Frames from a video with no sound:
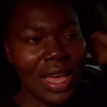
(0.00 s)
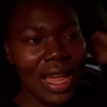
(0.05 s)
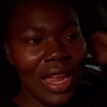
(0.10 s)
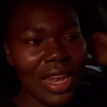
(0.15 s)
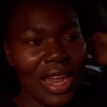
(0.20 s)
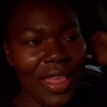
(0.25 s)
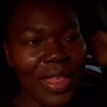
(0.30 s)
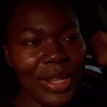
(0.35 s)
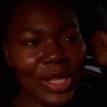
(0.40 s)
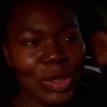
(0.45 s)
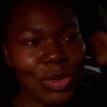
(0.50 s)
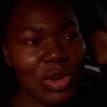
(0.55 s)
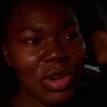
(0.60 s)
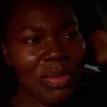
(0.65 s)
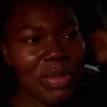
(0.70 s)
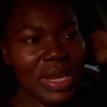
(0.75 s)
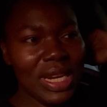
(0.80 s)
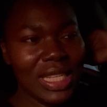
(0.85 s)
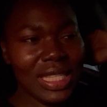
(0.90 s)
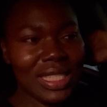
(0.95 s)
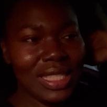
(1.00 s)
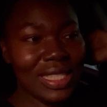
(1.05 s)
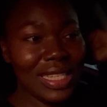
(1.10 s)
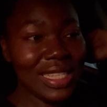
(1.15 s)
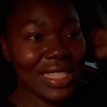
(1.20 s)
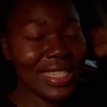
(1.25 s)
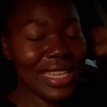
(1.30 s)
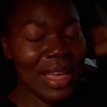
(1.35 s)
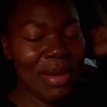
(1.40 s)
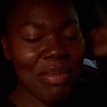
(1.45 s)
Another twenty minutes, then
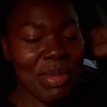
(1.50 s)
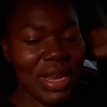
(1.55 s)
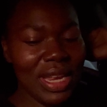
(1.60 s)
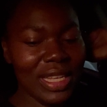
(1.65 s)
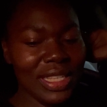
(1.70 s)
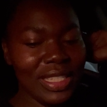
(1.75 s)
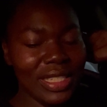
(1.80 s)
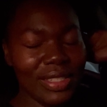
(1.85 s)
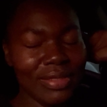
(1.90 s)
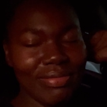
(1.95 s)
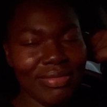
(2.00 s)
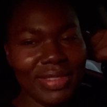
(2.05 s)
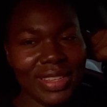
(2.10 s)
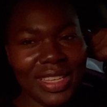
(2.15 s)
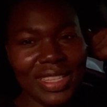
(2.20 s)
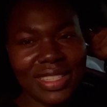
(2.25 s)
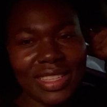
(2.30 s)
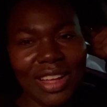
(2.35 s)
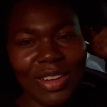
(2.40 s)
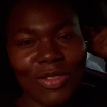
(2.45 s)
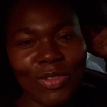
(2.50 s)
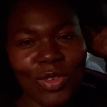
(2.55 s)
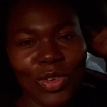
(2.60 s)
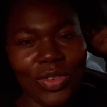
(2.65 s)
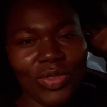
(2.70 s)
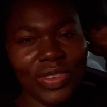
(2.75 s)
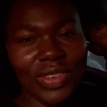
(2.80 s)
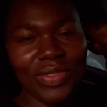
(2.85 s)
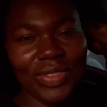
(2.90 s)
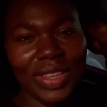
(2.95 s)
ten minutes. It's now four
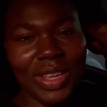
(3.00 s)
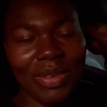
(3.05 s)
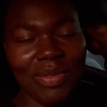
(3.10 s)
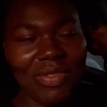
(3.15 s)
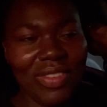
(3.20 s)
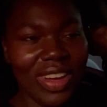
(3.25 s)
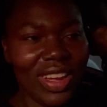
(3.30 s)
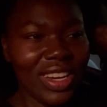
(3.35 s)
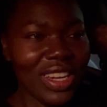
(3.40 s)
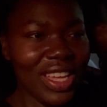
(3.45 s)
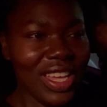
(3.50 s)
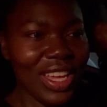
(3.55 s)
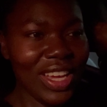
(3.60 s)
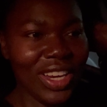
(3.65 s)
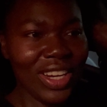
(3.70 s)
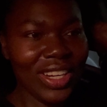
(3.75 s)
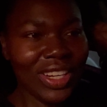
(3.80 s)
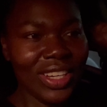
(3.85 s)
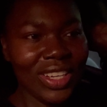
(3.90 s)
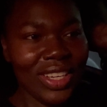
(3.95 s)
fifty. I'm finally here.